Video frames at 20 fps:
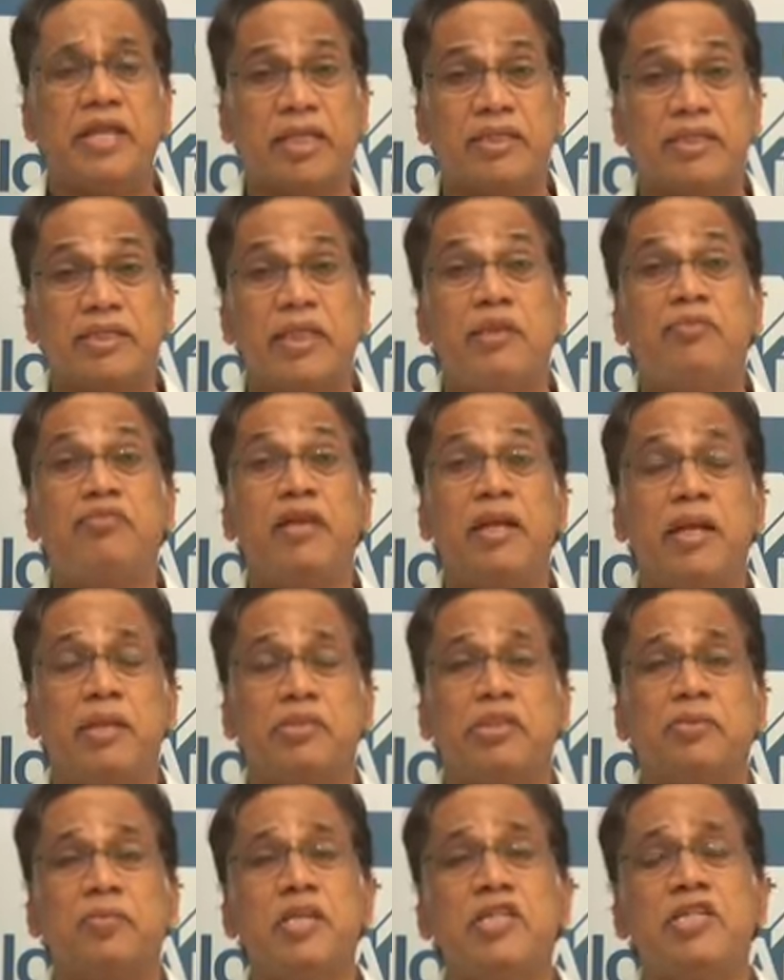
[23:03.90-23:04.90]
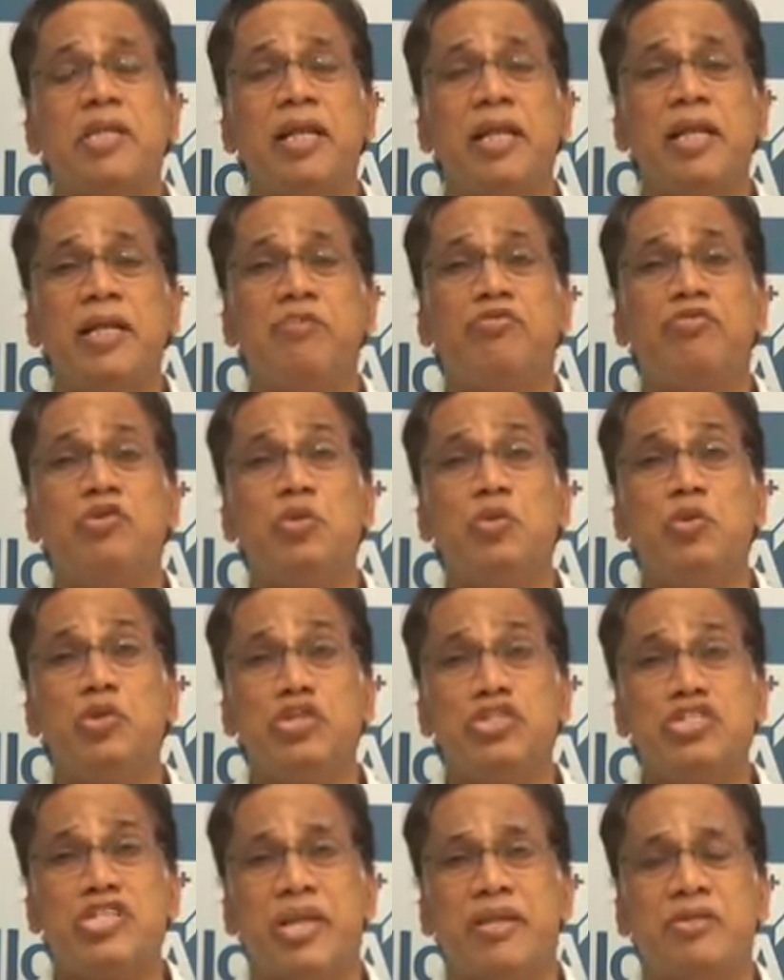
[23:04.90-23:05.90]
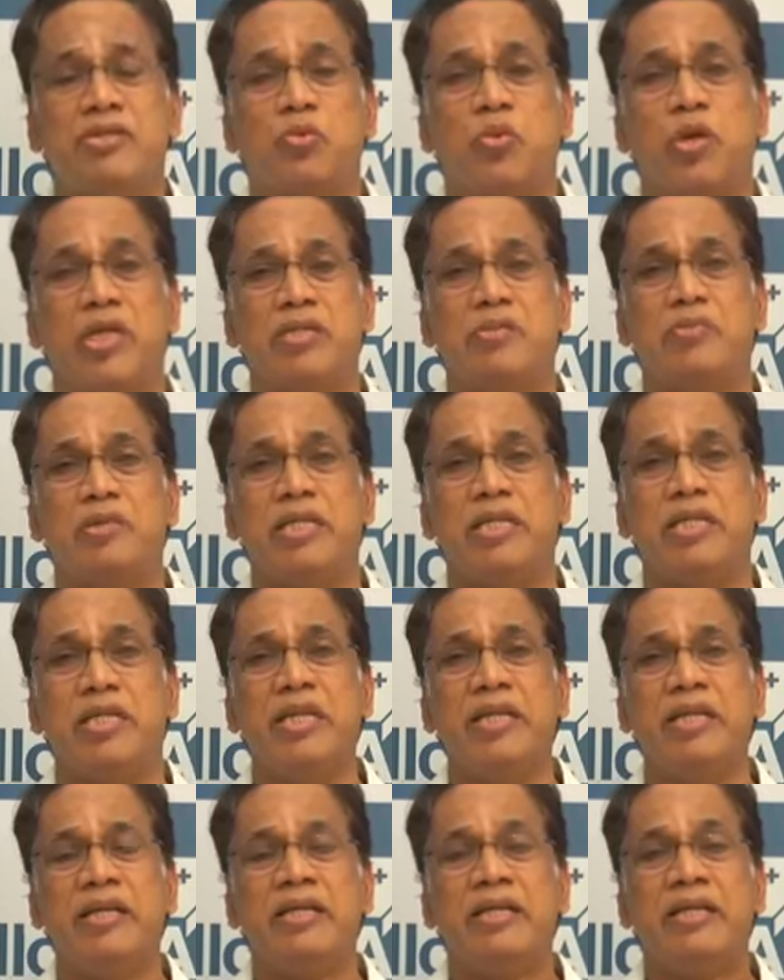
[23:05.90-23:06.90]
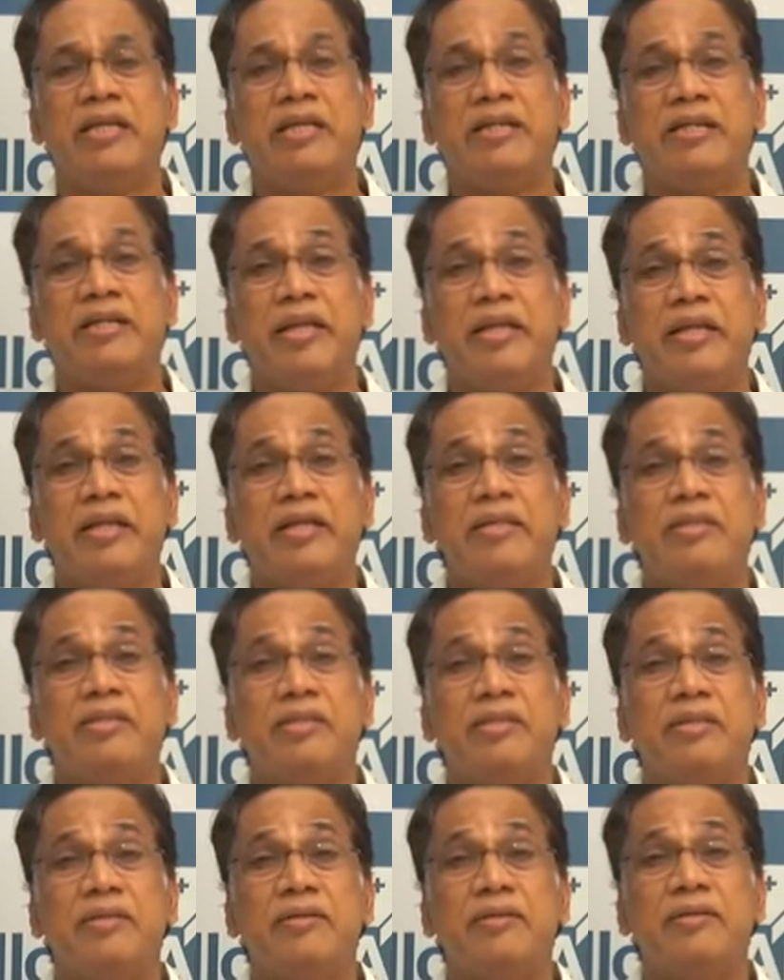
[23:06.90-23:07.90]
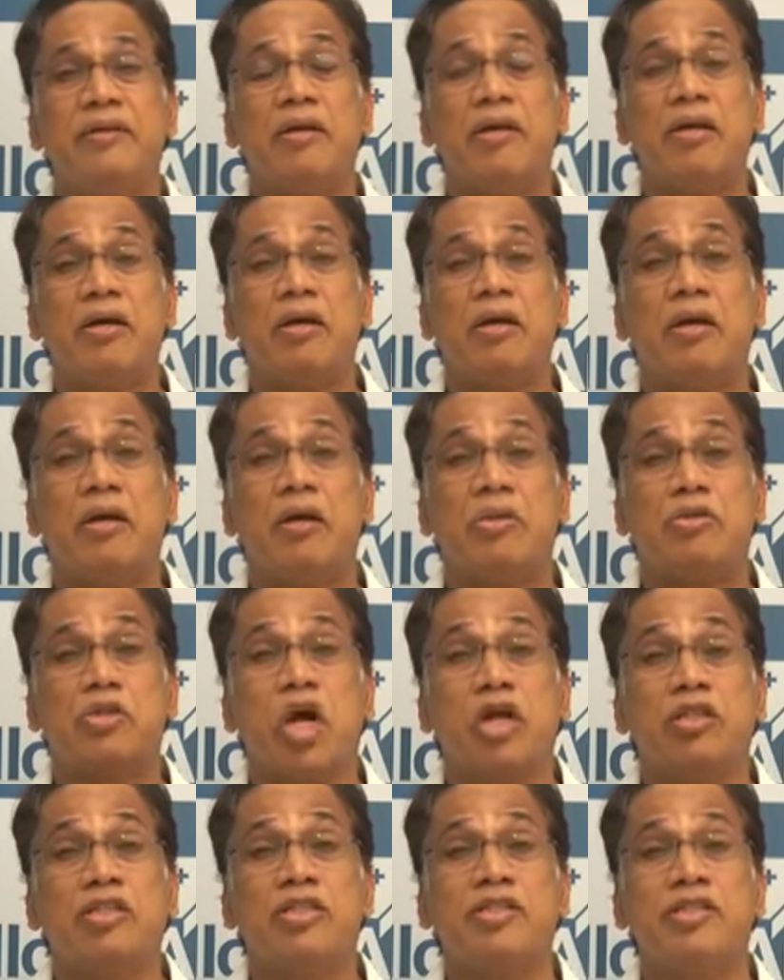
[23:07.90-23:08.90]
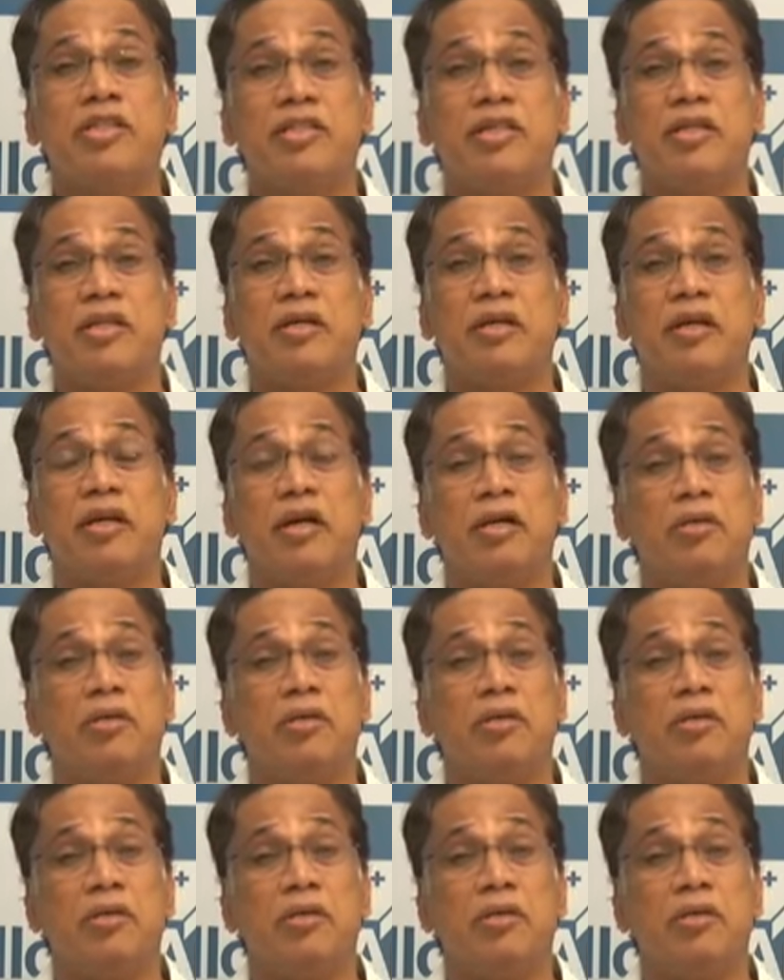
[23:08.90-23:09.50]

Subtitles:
Yes, especially if you inject vitamin D, there is toxicity.